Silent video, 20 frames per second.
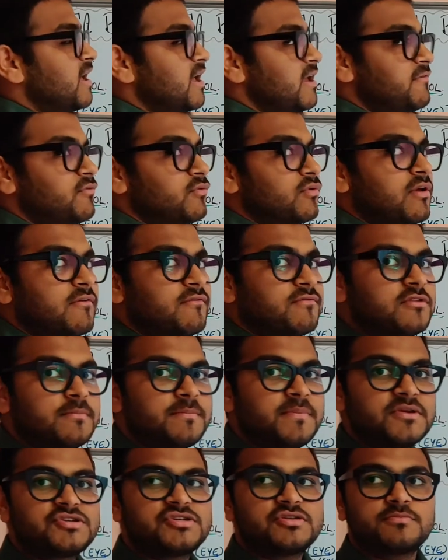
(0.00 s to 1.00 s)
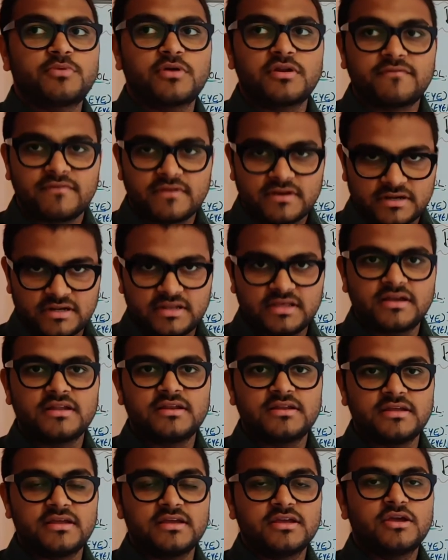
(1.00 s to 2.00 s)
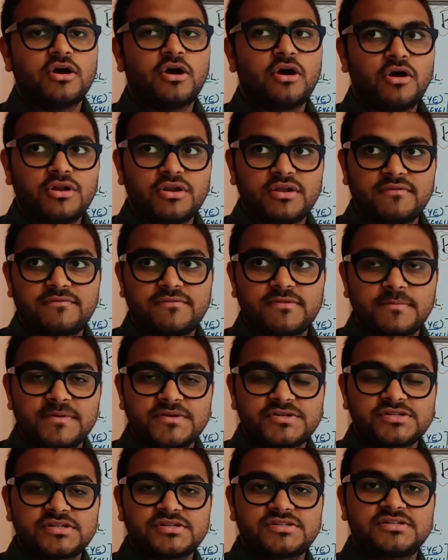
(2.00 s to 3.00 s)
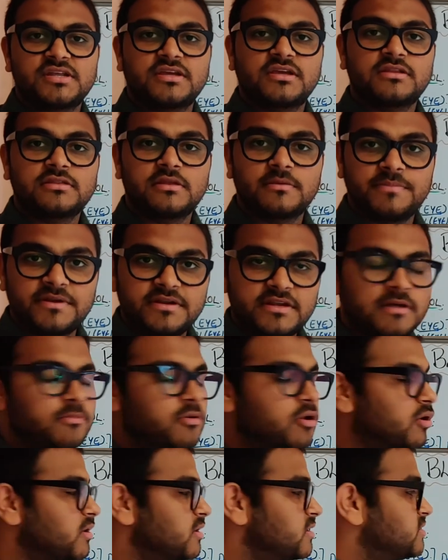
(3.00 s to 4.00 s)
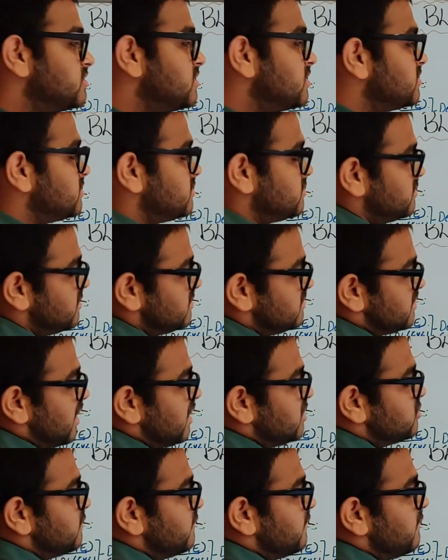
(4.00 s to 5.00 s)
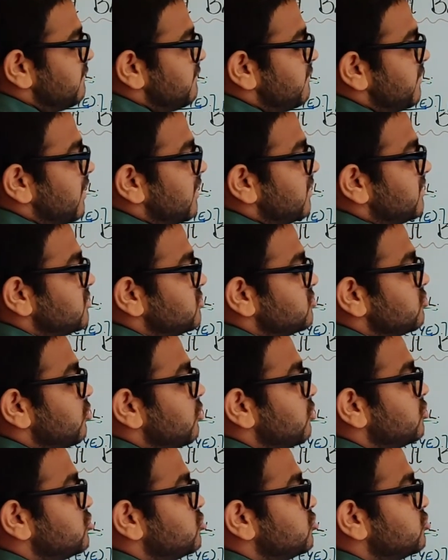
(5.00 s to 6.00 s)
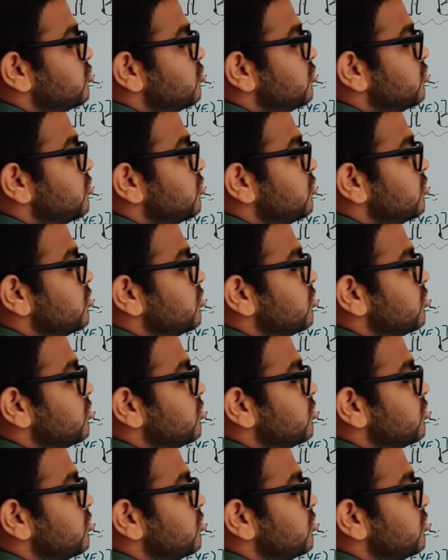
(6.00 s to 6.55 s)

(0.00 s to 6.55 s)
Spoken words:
if you give the patient prophylactically or if the patient is taking the beta blockers, the size of infarct is also